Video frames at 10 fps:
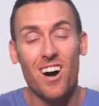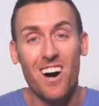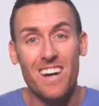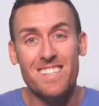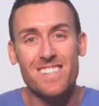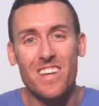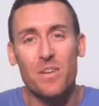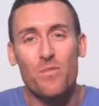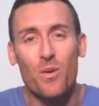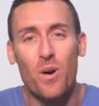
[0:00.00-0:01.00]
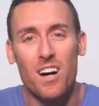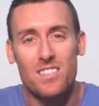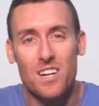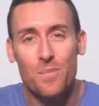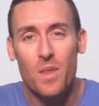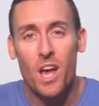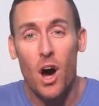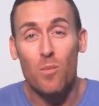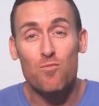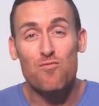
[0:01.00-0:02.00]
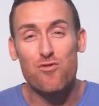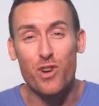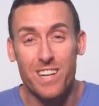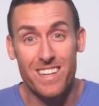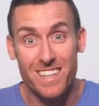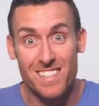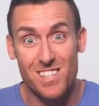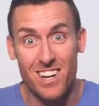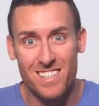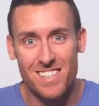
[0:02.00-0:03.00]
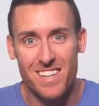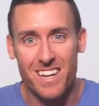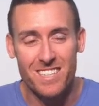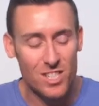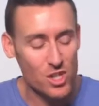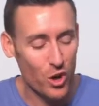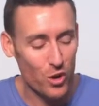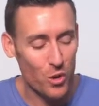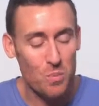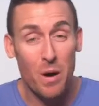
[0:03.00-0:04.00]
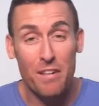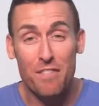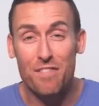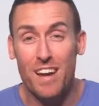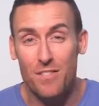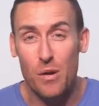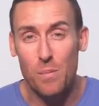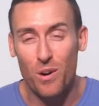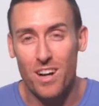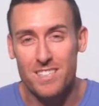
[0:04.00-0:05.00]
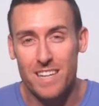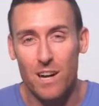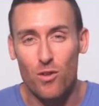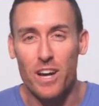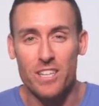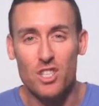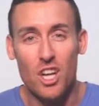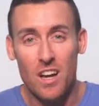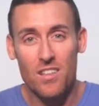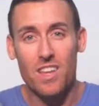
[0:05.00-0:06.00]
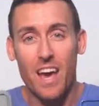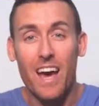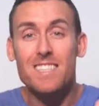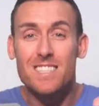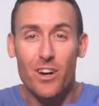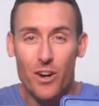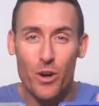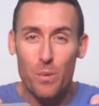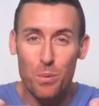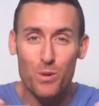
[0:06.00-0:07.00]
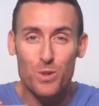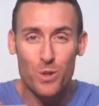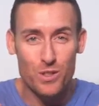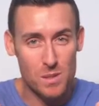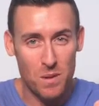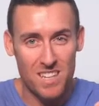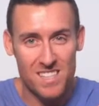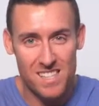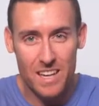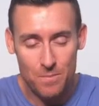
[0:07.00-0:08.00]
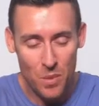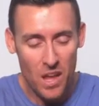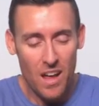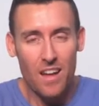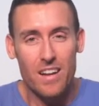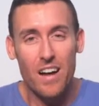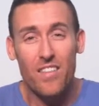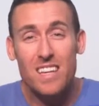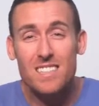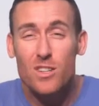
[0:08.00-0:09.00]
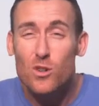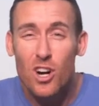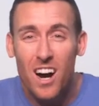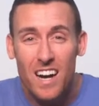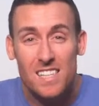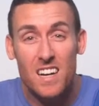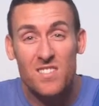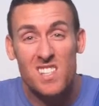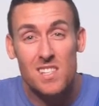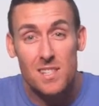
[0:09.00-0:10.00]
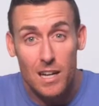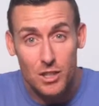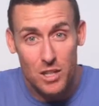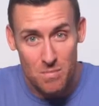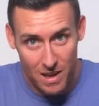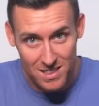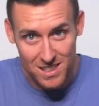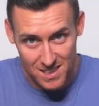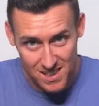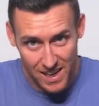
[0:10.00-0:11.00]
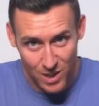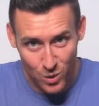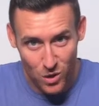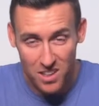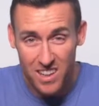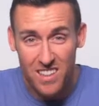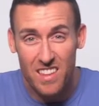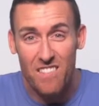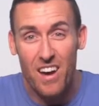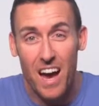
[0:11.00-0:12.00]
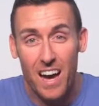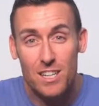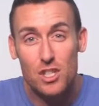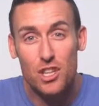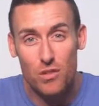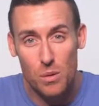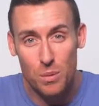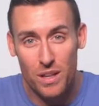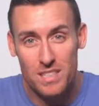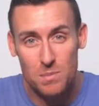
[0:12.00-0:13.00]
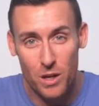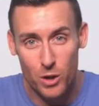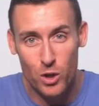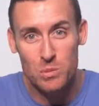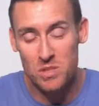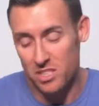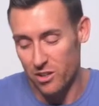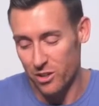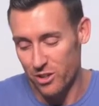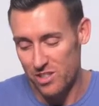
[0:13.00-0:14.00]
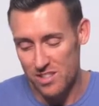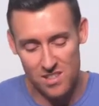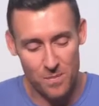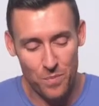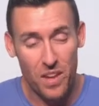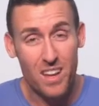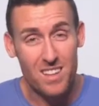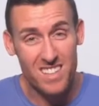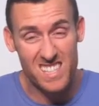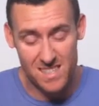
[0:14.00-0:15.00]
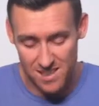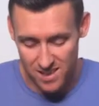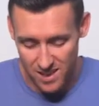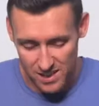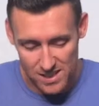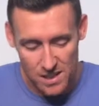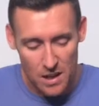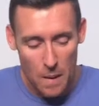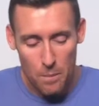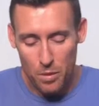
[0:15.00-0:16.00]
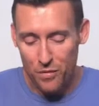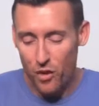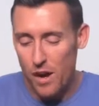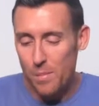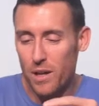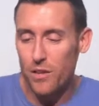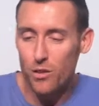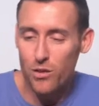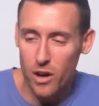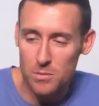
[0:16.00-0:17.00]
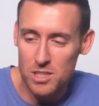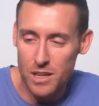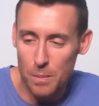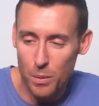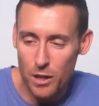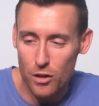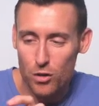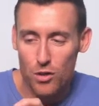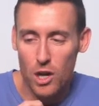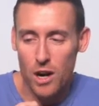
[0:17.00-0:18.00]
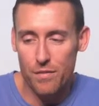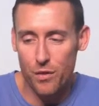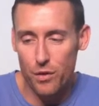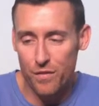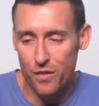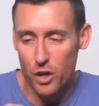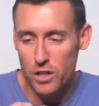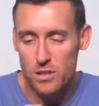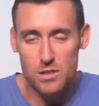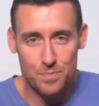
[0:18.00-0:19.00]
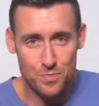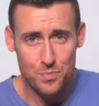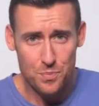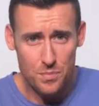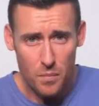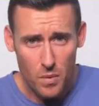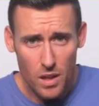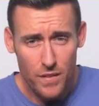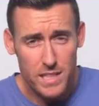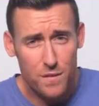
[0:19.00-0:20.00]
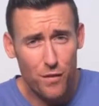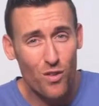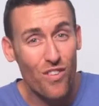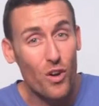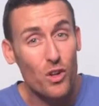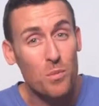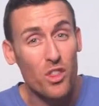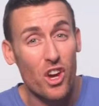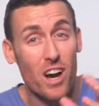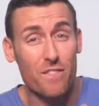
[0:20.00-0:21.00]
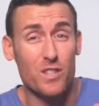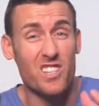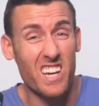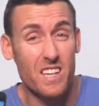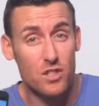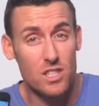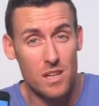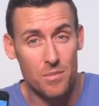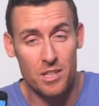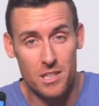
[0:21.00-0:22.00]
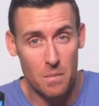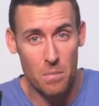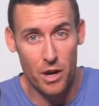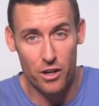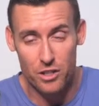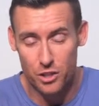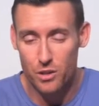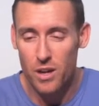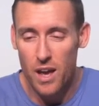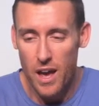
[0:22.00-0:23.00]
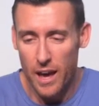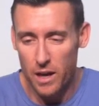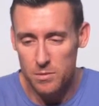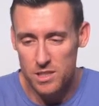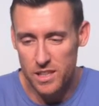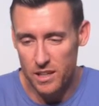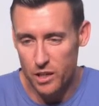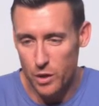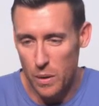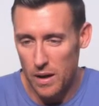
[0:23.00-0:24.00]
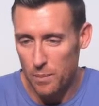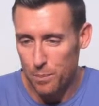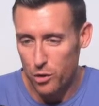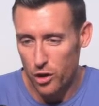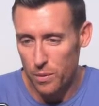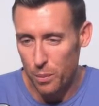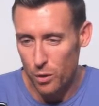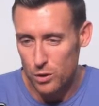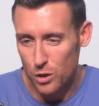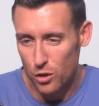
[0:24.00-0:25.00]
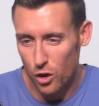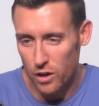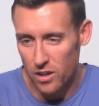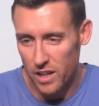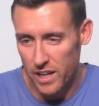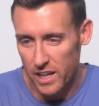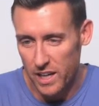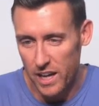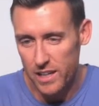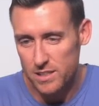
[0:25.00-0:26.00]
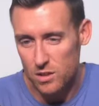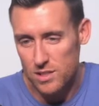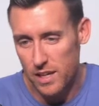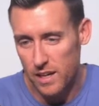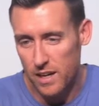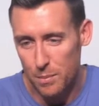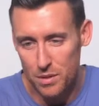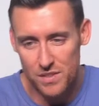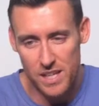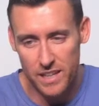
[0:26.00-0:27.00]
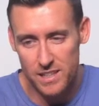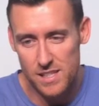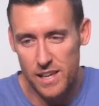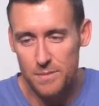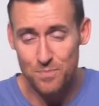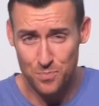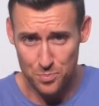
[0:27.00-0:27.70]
Hi, it's Liam from Wowza. I'm really excited today to show you my favorite product in our range, the X-Tereo Bluetooth Speaker Set. Now, these little guys have such amazing sound quality, they've actually replaced my home stereo system. Listen to this. Before I play through there, I'm just gonna play you through the iPhone first. That's full volume on the iPhone, so that gives you something to compare it to. And I'm just gonna turn the Bluetooth on and let it connect. It'll take a couple of seconds there.